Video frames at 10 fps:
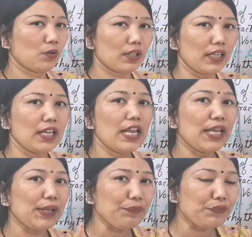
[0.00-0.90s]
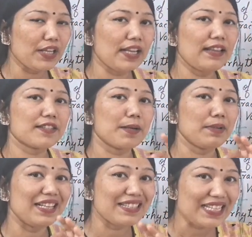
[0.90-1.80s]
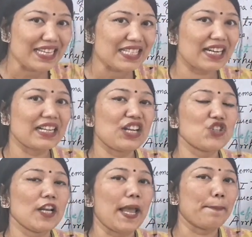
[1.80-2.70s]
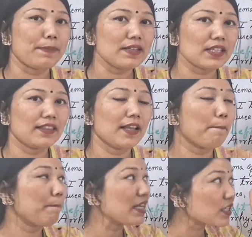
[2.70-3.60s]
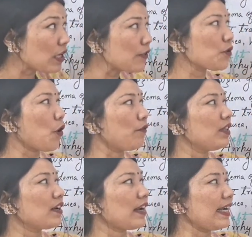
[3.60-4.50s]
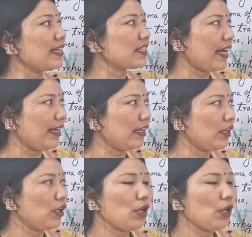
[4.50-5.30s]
Okay, if there is some disease condition happens in the muscles of the right side.